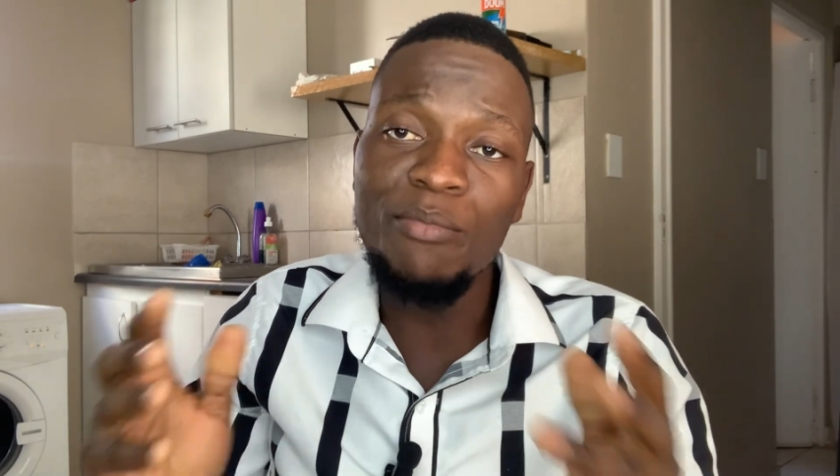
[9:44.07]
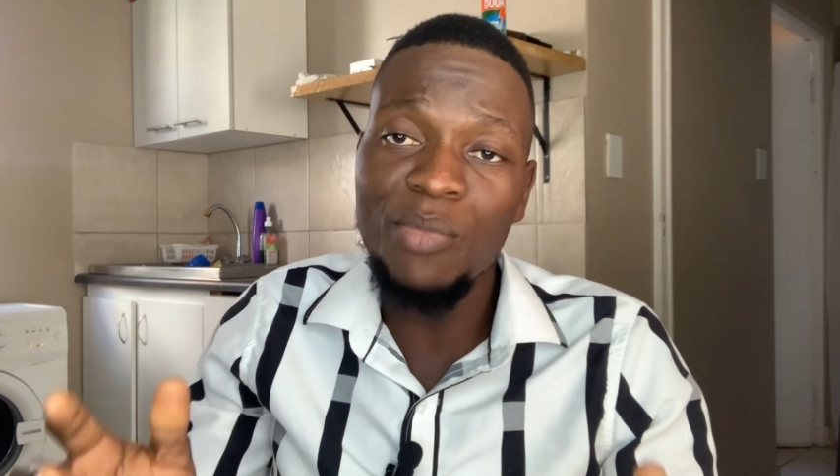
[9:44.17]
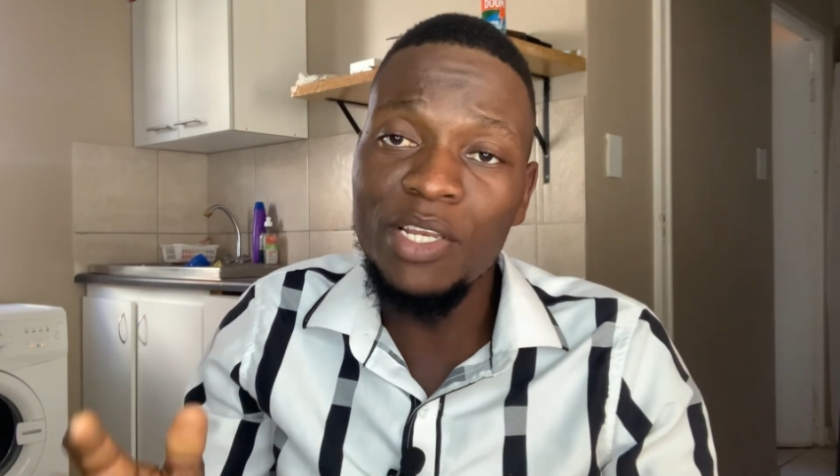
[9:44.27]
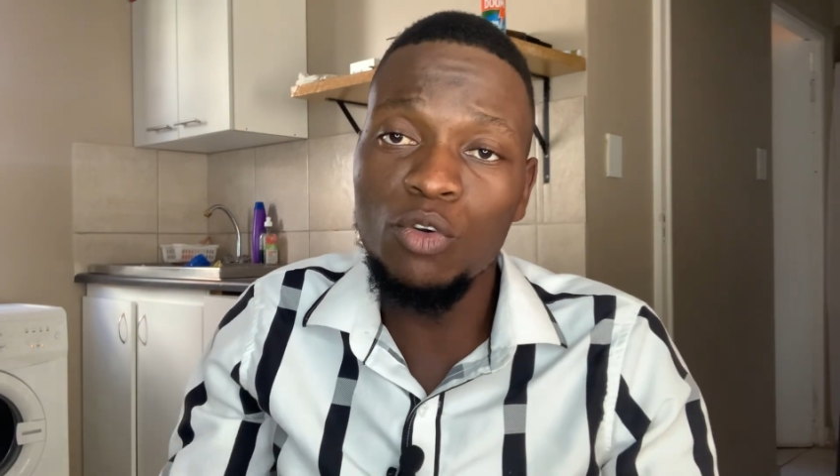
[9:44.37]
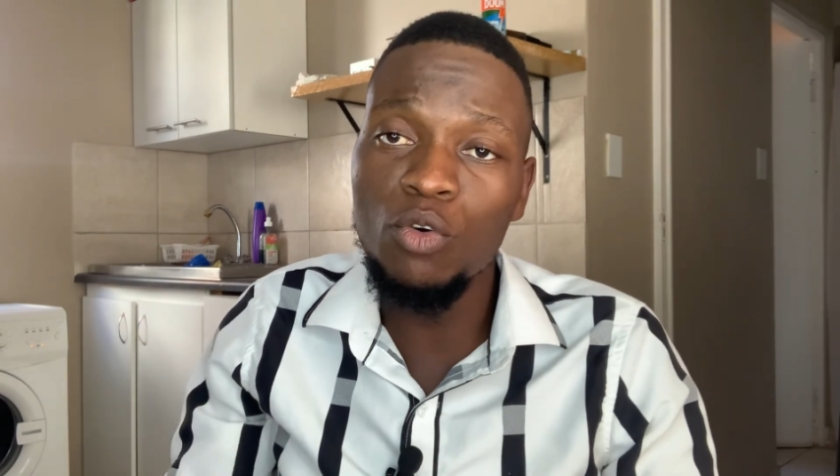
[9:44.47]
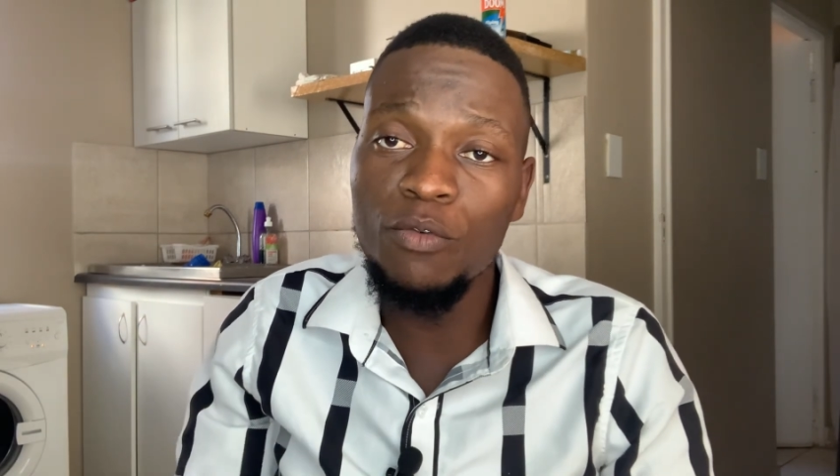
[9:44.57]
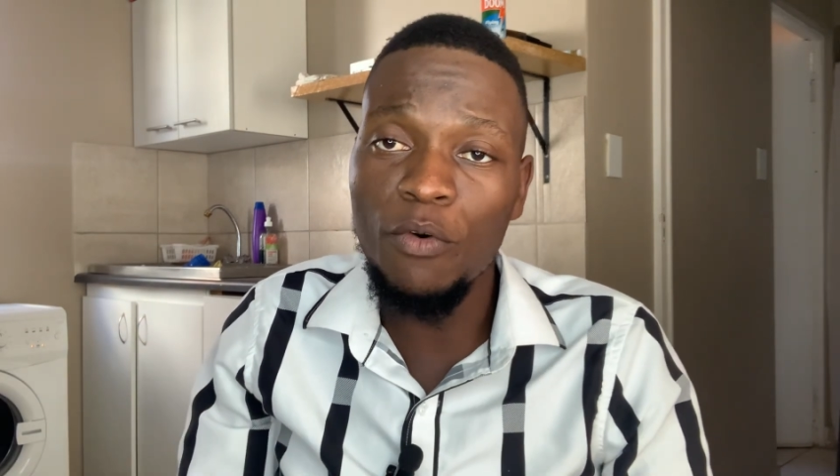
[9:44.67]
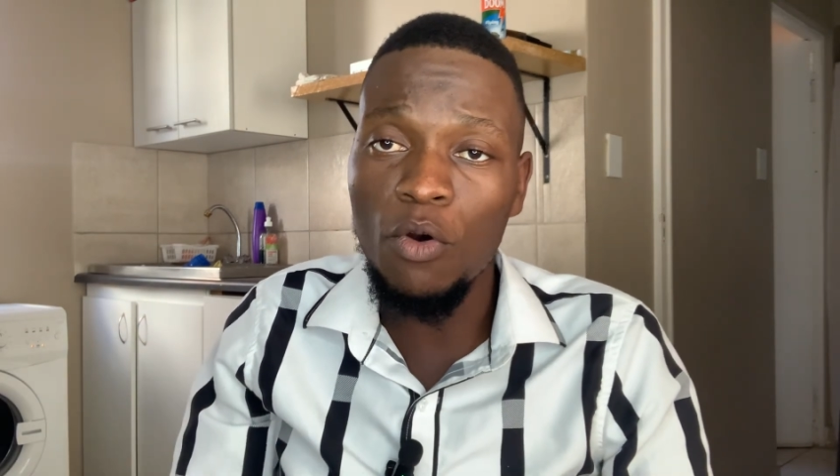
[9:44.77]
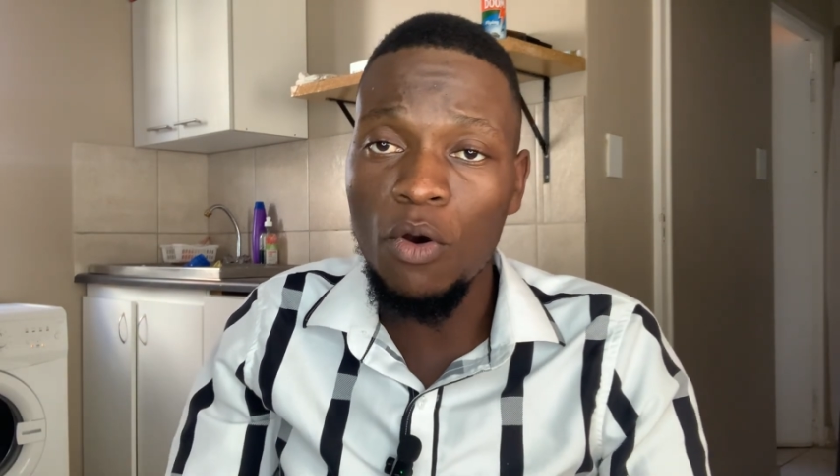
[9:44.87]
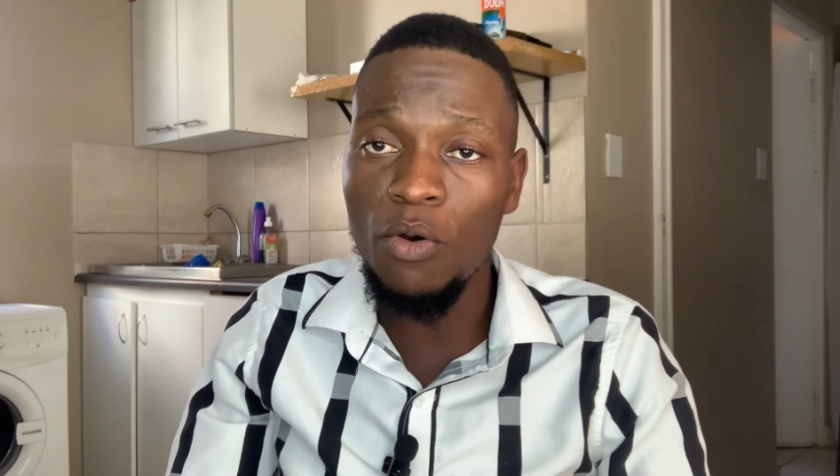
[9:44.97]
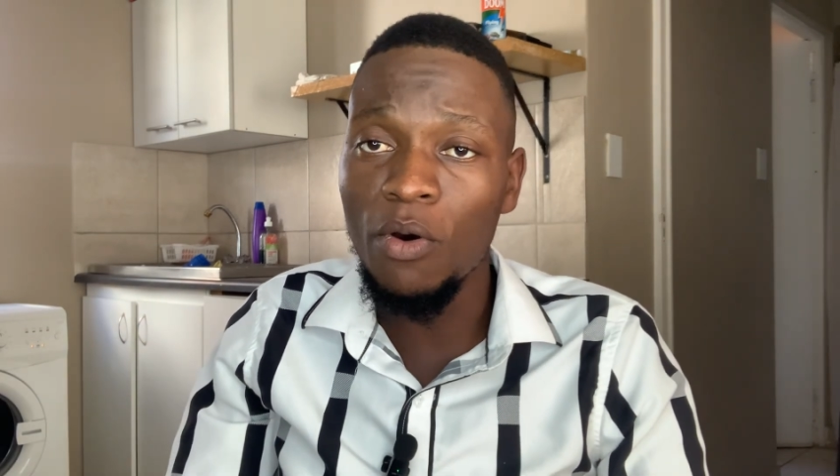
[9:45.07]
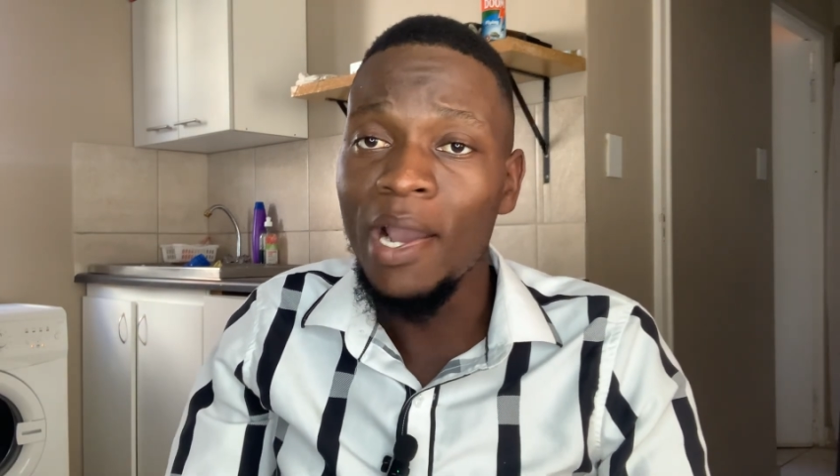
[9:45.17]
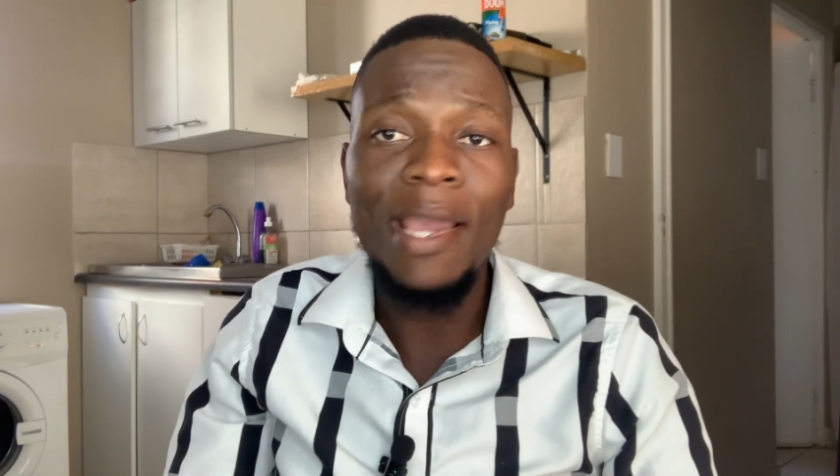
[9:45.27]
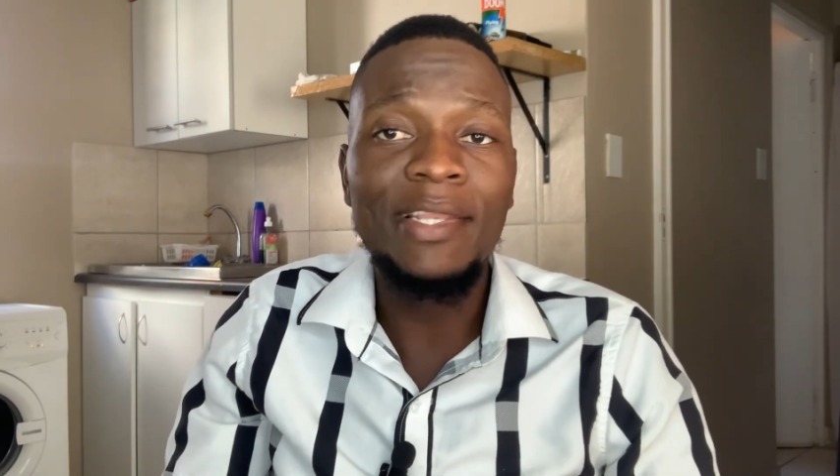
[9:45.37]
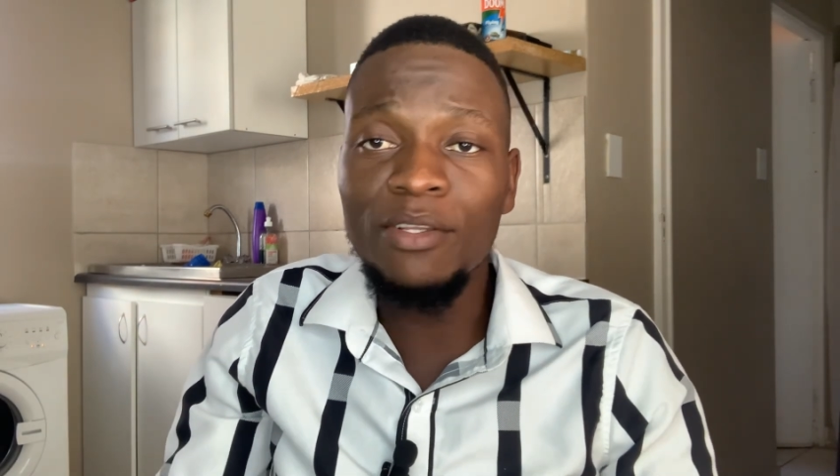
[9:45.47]
mean good for Congo
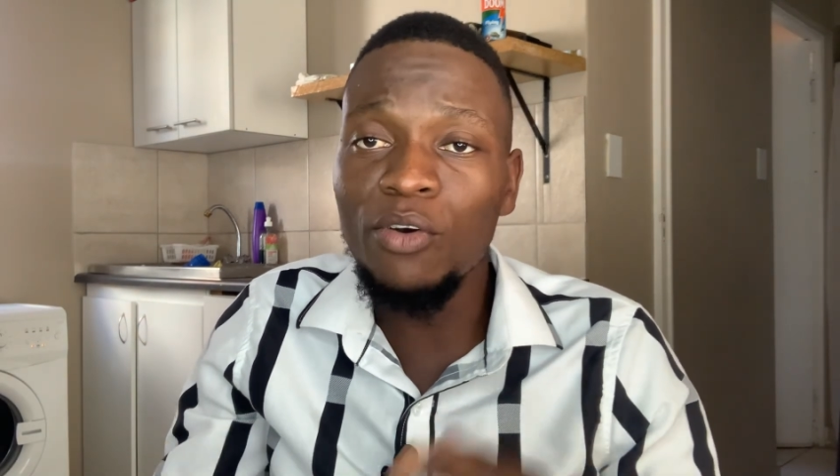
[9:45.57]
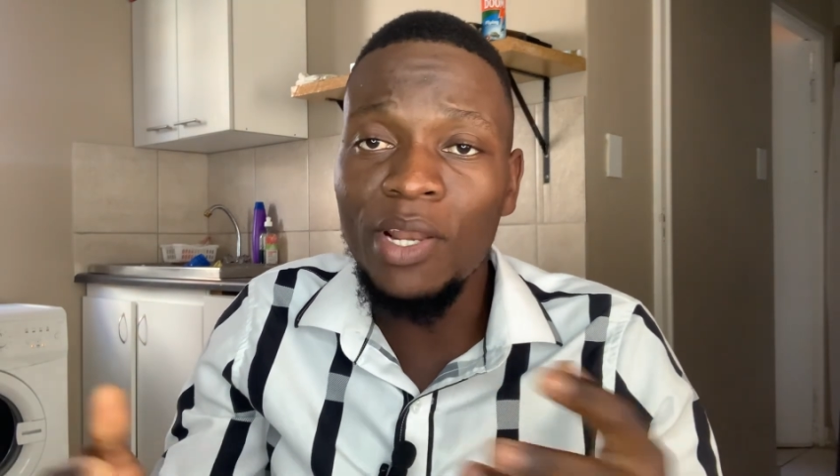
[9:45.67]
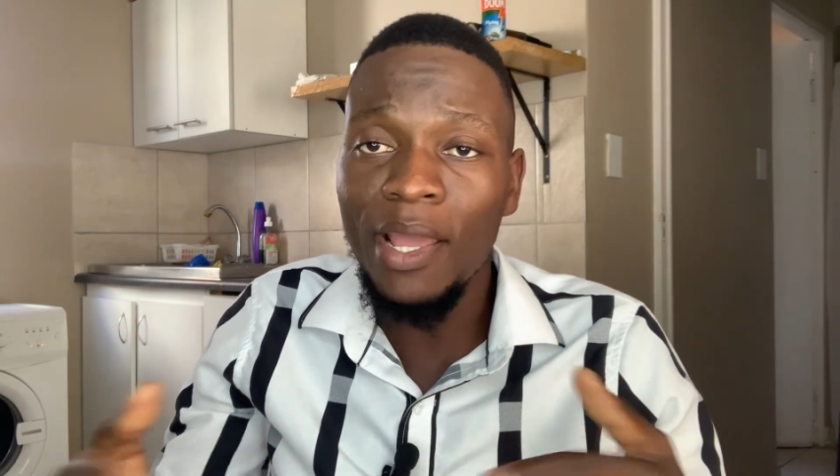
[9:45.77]
and gonna